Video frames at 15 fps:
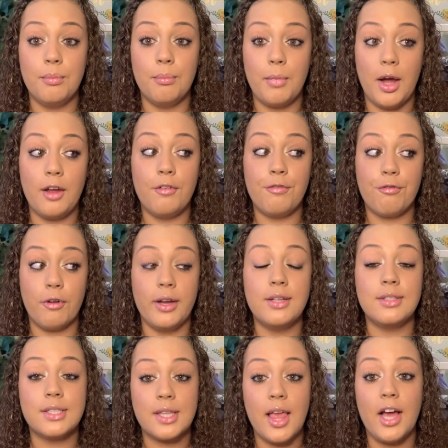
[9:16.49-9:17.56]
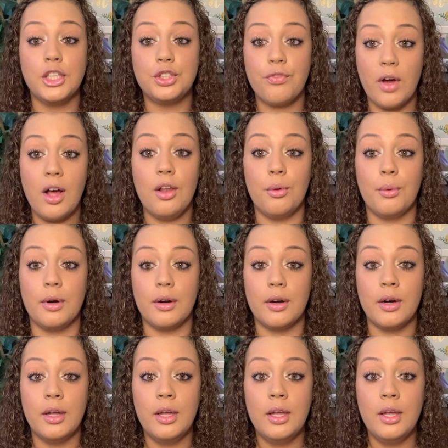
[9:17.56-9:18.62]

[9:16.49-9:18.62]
my friend/follower.